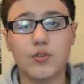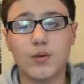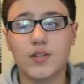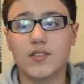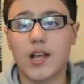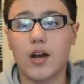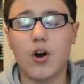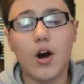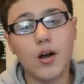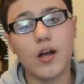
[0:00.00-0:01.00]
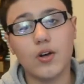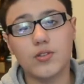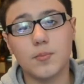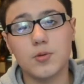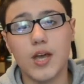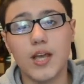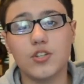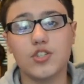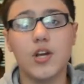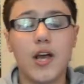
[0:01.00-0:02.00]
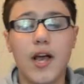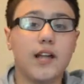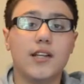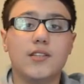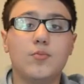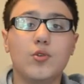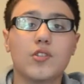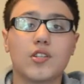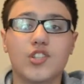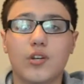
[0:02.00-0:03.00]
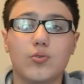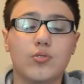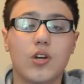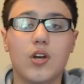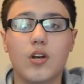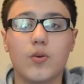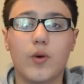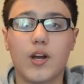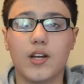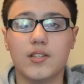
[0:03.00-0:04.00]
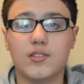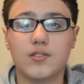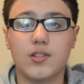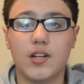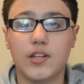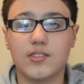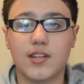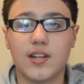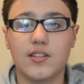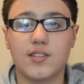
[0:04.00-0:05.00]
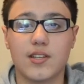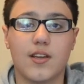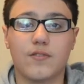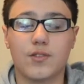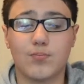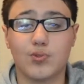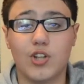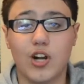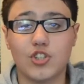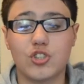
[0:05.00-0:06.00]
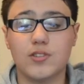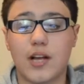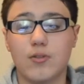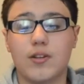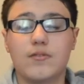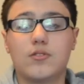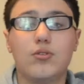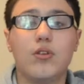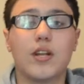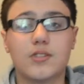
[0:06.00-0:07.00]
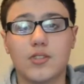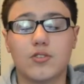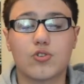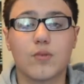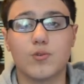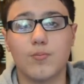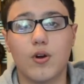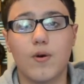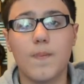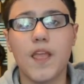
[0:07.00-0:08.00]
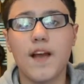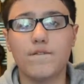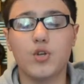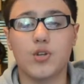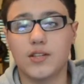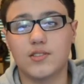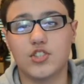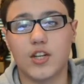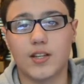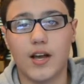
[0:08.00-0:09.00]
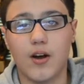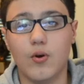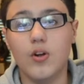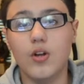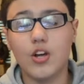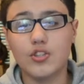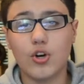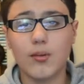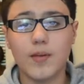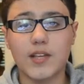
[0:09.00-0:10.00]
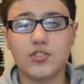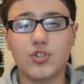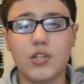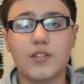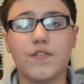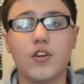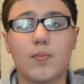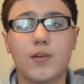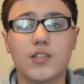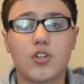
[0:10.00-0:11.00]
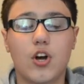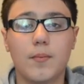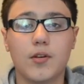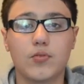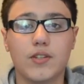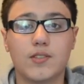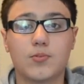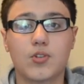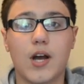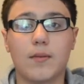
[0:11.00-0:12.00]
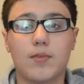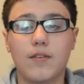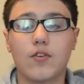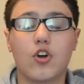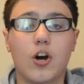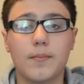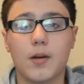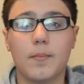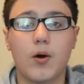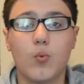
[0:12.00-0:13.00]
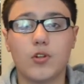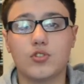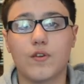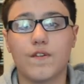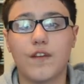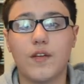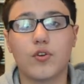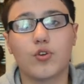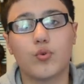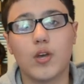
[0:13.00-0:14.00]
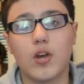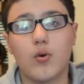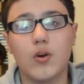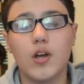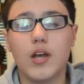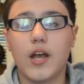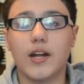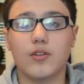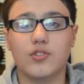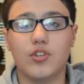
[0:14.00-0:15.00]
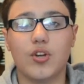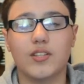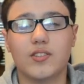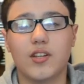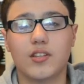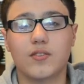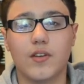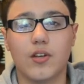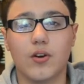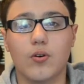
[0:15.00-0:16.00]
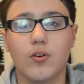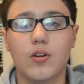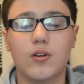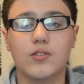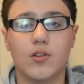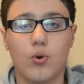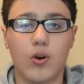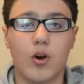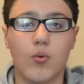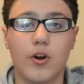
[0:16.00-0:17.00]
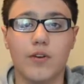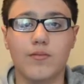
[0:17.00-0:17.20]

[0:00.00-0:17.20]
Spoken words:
you want to check out LWH and his music channels, where it's listening is a gift productions. I'll leave 2 links in the description below for you guys to check that out. So I hope you guys enjoyed this video. Please comment, rate, subscribe, leave a comment about what's your favorite Creole, and I'll see you guys in the next video. Till all I want.